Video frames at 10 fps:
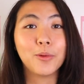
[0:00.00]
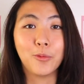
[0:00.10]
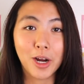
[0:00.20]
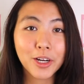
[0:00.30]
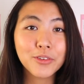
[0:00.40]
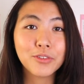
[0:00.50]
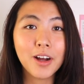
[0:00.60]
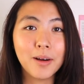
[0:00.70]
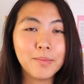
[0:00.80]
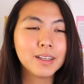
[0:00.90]
Where are you
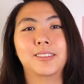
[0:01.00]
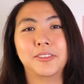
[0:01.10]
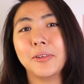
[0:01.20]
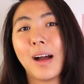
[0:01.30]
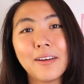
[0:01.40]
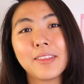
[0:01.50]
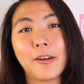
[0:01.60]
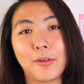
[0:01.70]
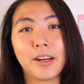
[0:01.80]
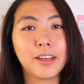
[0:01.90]
from? So have
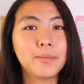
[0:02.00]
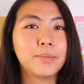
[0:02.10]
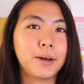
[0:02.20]
that ready,